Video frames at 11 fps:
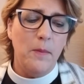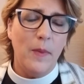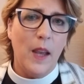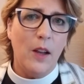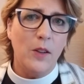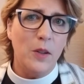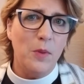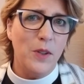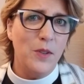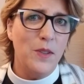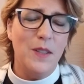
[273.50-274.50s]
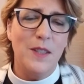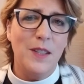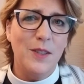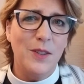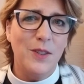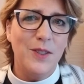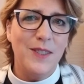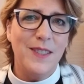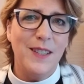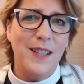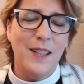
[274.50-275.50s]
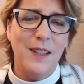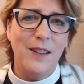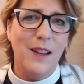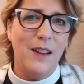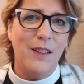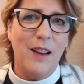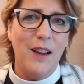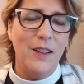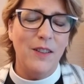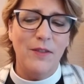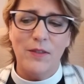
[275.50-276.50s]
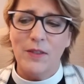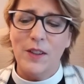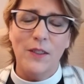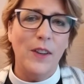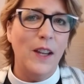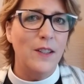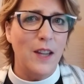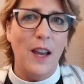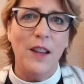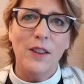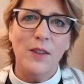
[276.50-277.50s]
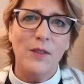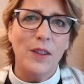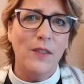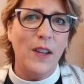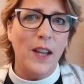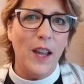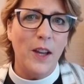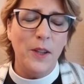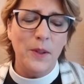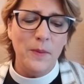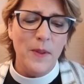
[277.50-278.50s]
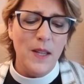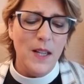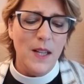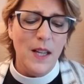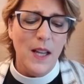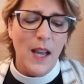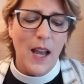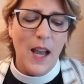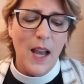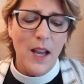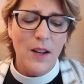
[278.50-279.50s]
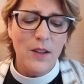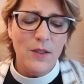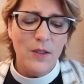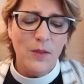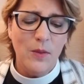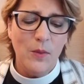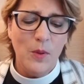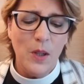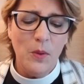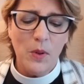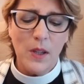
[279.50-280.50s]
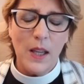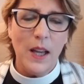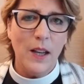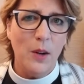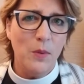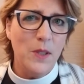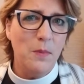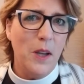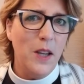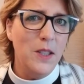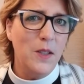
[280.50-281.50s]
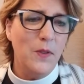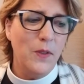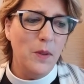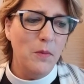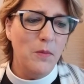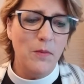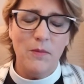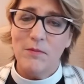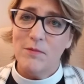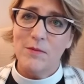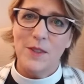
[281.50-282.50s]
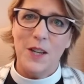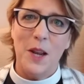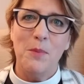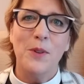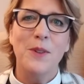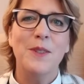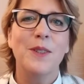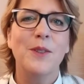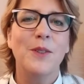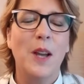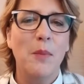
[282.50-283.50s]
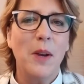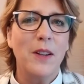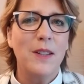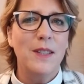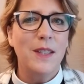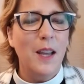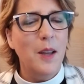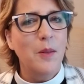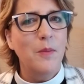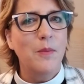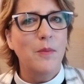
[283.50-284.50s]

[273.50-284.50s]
held our brothers and sisters in a kind of living death or living hell. And we will get a response from neighbors who come out and say,